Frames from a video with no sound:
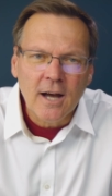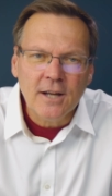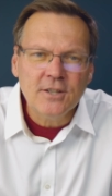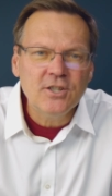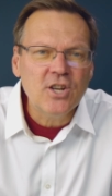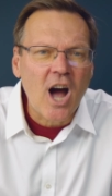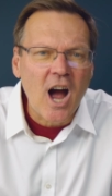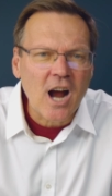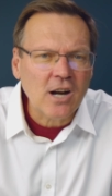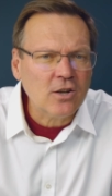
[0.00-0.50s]
a
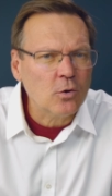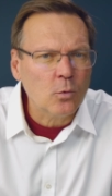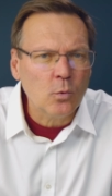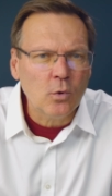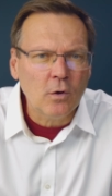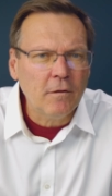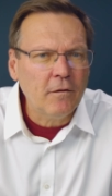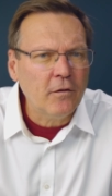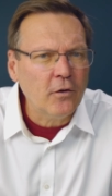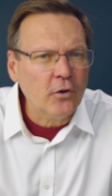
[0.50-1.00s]
doctor
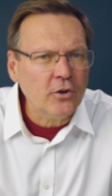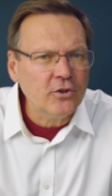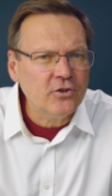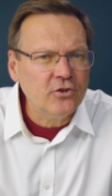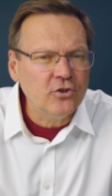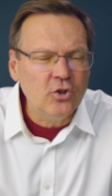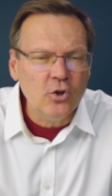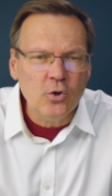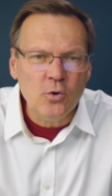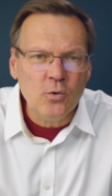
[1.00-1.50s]
will
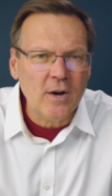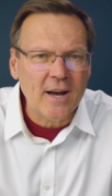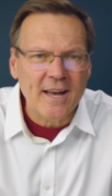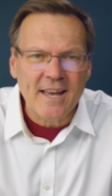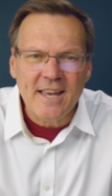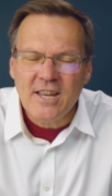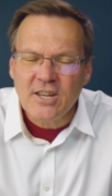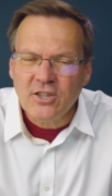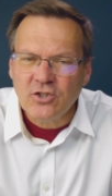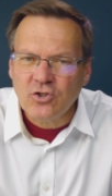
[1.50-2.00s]
first do a
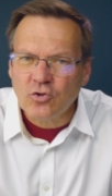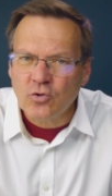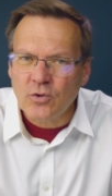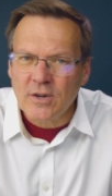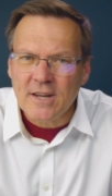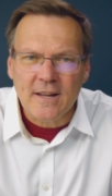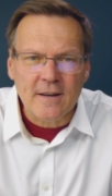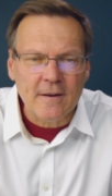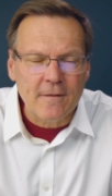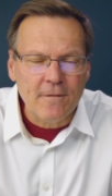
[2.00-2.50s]

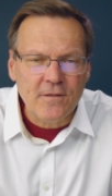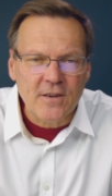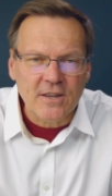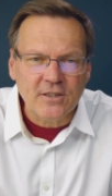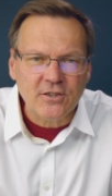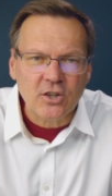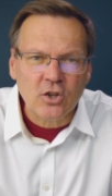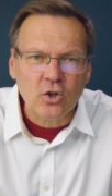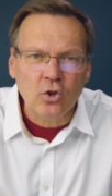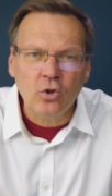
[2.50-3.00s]
history and a
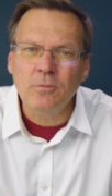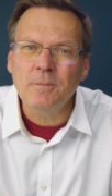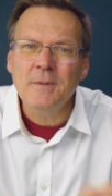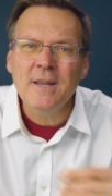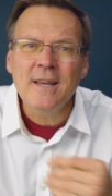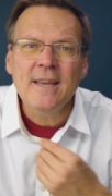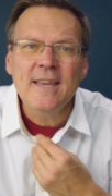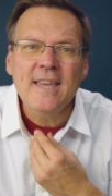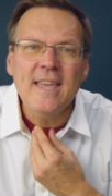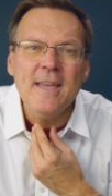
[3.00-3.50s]
physical.
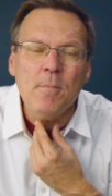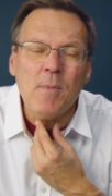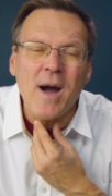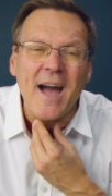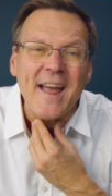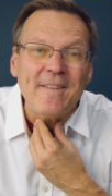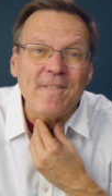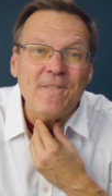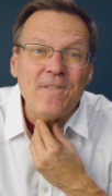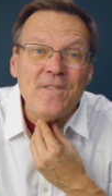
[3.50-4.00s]
He
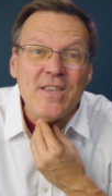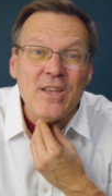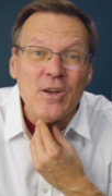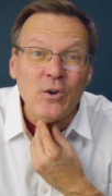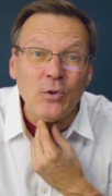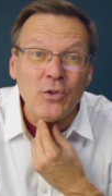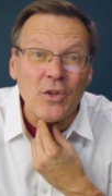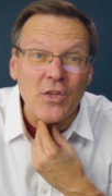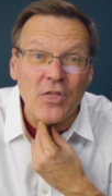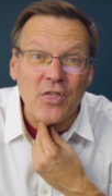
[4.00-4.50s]
might
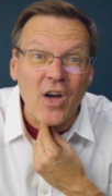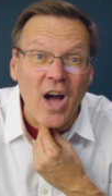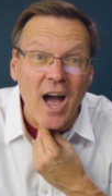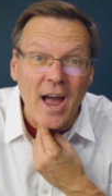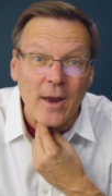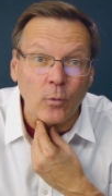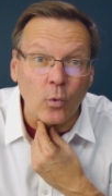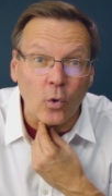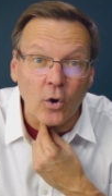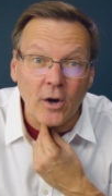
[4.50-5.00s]
feel the
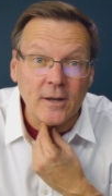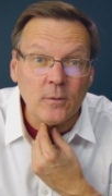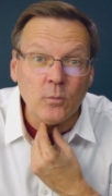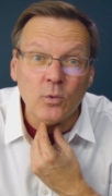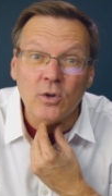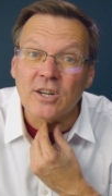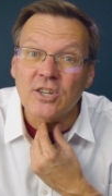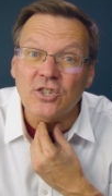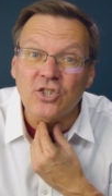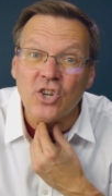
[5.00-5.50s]
thyroid.
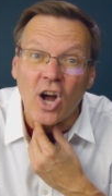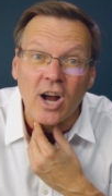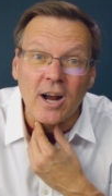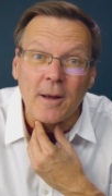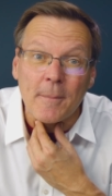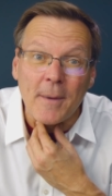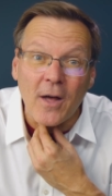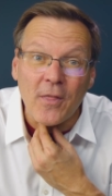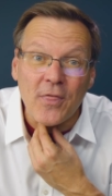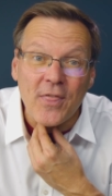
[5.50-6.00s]
We're going to talk
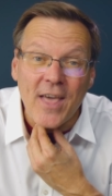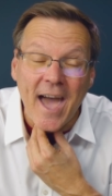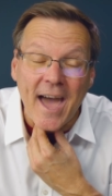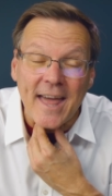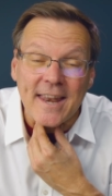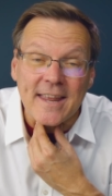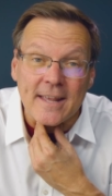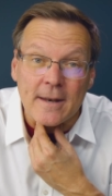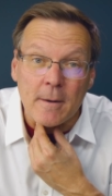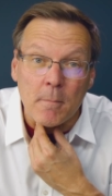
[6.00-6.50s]
about
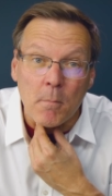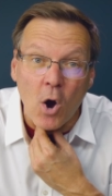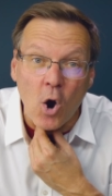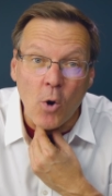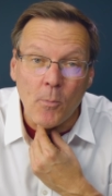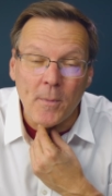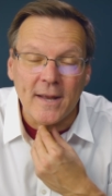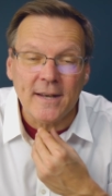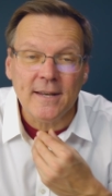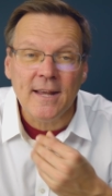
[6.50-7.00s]
that in a
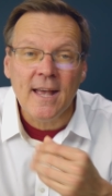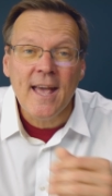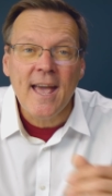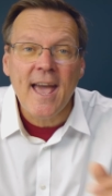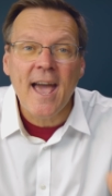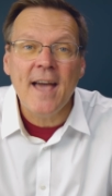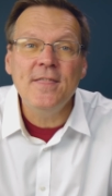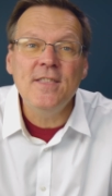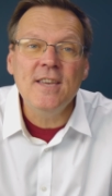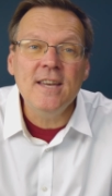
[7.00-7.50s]
moment.
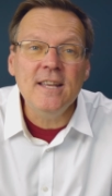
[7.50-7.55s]
And